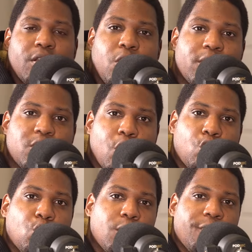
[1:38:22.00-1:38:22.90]
go into our
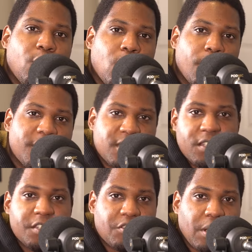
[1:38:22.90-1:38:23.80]
Google form, it's in
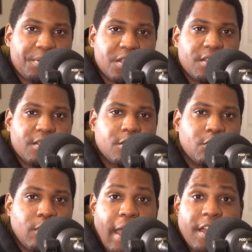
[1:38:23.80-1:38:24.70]
the description,
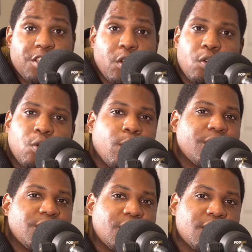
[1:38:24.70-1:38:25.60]
to add your own
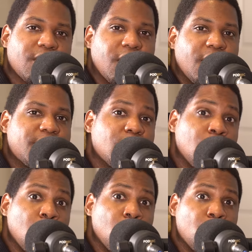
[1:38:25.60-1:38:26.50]
questions so
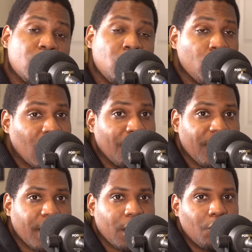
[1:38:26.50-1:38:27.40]
you too can
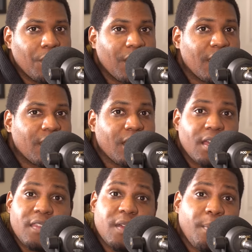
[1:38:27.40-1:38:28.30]
be included in
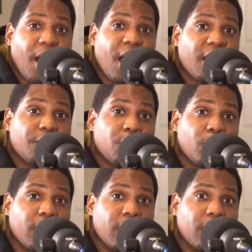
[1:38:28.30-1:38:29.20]
the pot of
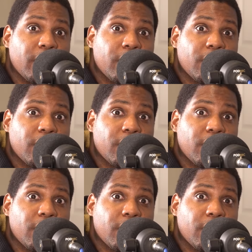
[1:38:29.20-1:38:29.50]
greed.